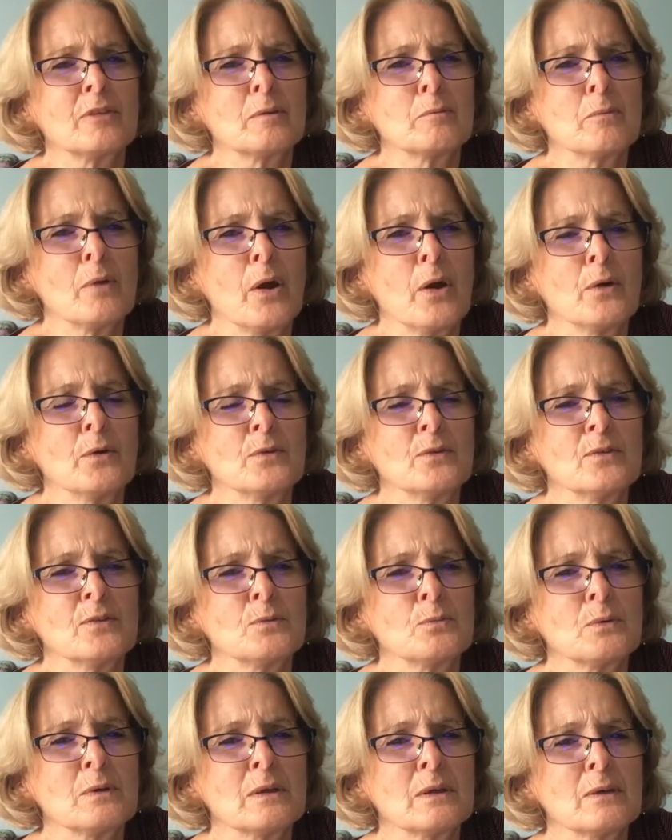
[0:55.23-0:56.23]
the
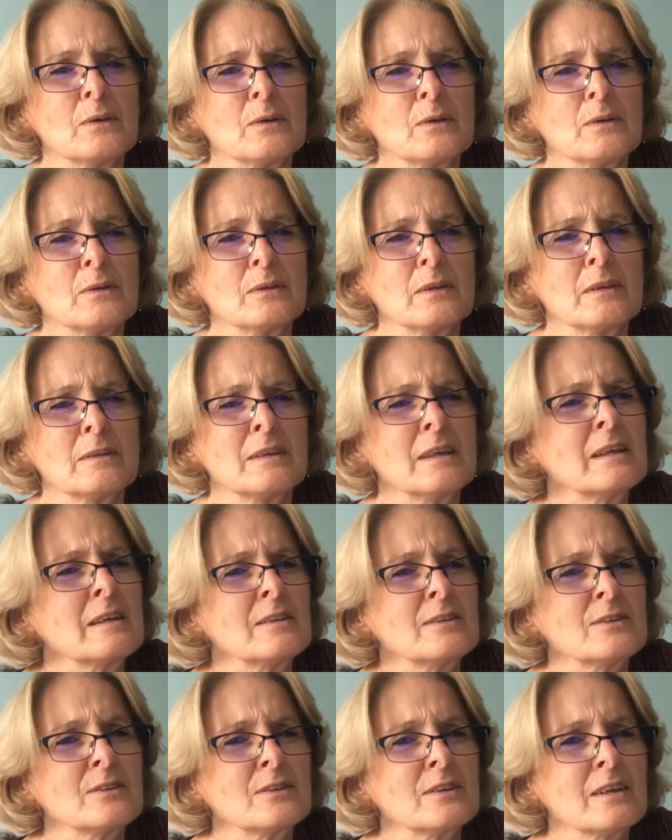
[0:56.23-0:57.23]
most were the
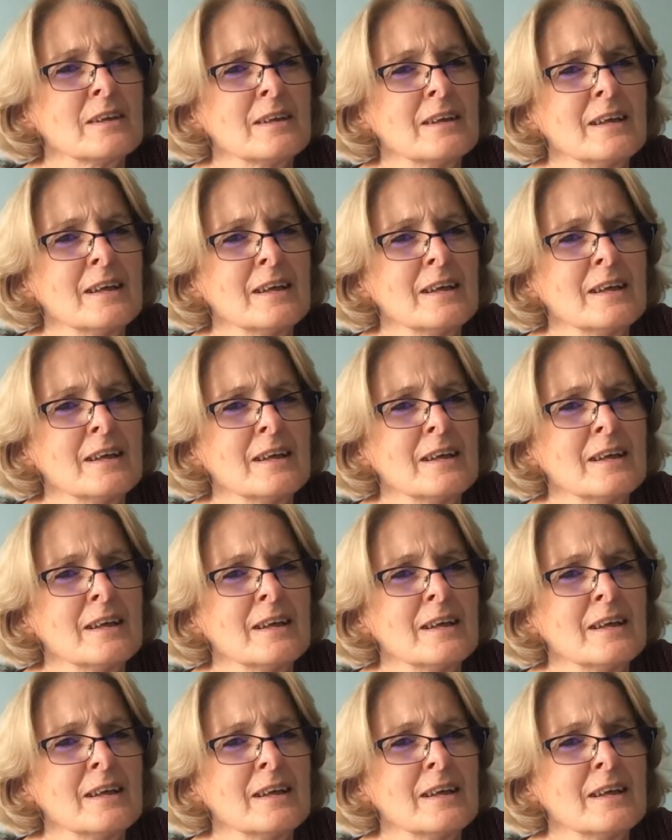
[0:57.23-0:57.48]
things that are